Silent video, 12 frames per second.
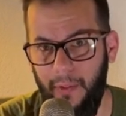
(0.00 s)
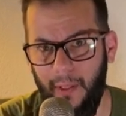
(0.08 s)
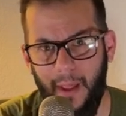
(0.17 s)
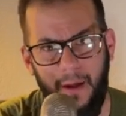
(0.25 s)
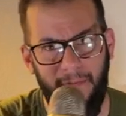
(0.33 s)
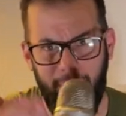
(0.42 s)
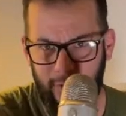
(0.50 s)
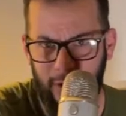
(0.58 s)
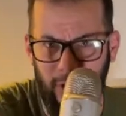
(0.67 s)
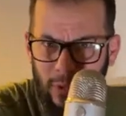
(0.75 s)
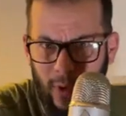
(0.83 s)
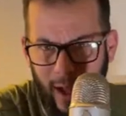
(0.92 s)
The life
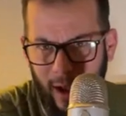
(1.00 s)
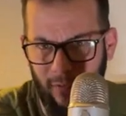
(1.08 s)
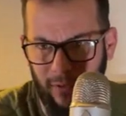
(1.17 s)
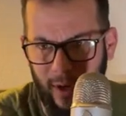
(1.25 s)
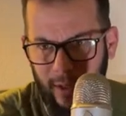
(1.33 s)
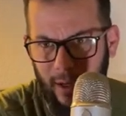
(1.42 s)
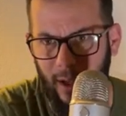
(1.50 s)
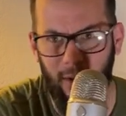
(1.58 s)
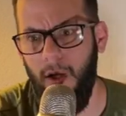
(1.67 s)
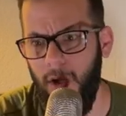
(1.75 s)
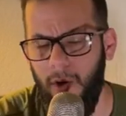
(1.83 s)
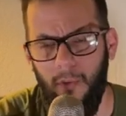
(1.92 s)
you have right
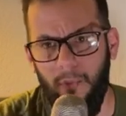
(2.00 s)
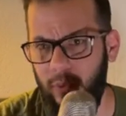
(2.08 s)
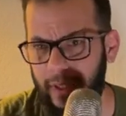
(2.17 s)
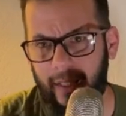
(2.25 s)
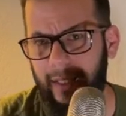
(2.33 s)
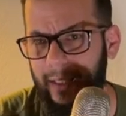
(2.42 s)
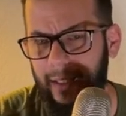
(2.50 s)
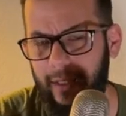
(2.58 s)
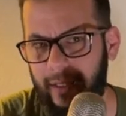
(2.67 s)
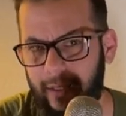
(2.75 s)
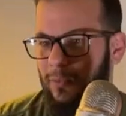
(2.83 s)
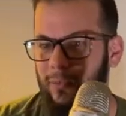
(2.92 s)
now?
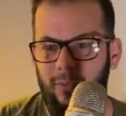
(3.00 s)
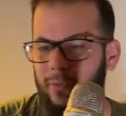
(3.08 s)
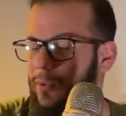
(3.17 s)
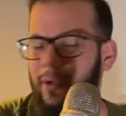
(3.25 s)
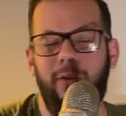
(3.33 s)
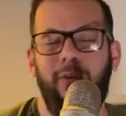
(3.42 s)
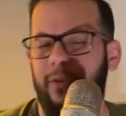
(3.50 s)
We we're just